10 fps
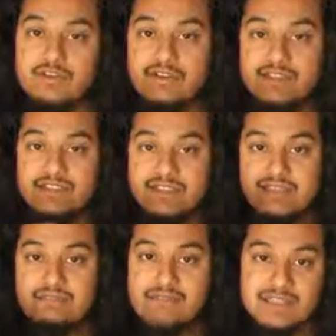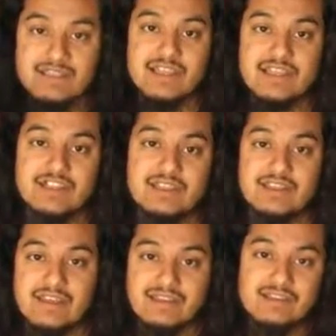you're going to see
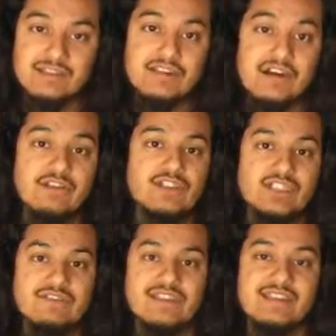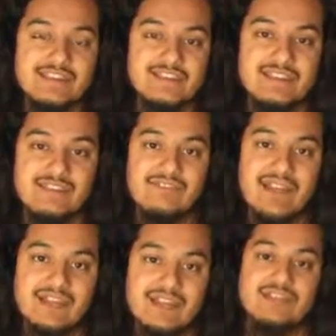pixelation and color shifts and things like of
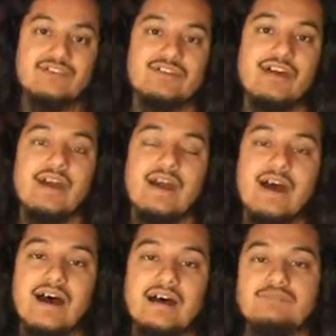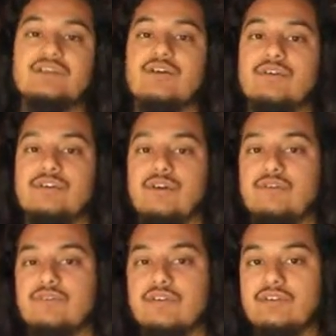that nature.
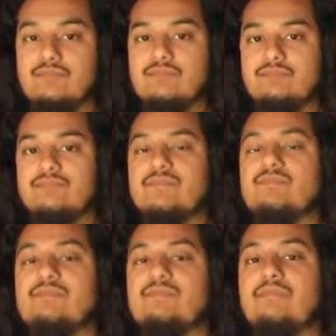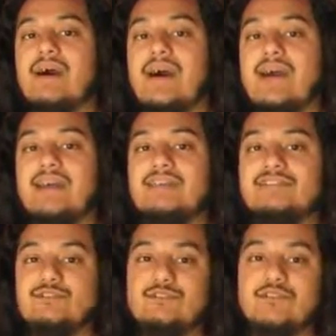So my
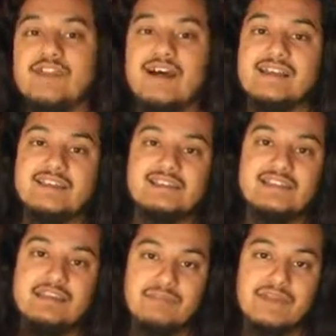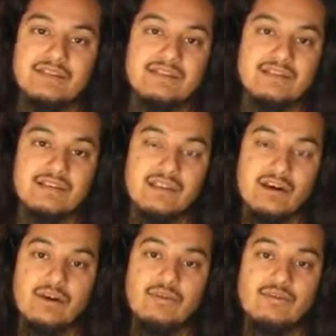school of thought is keep it
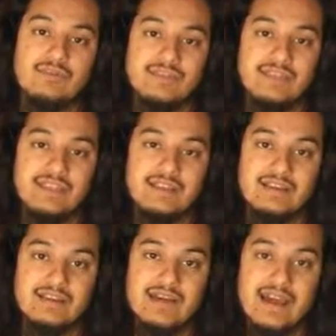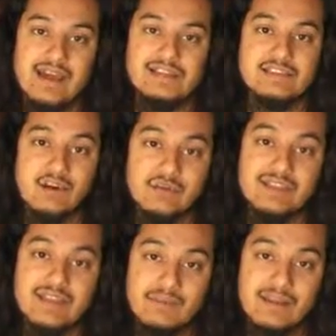low in the ISO to
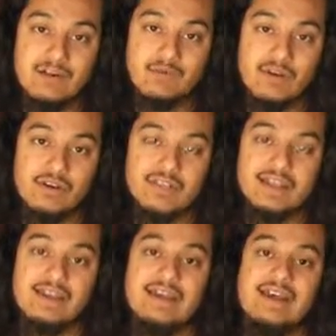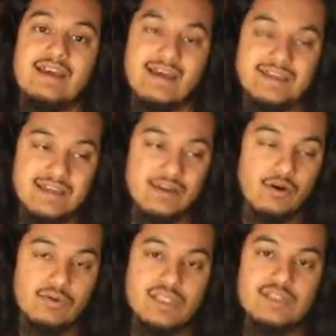get a better quality, and then
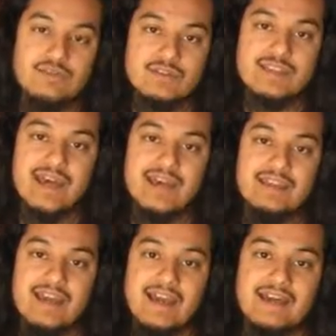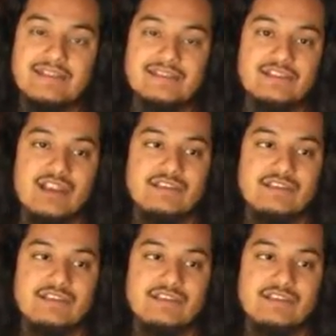only use that as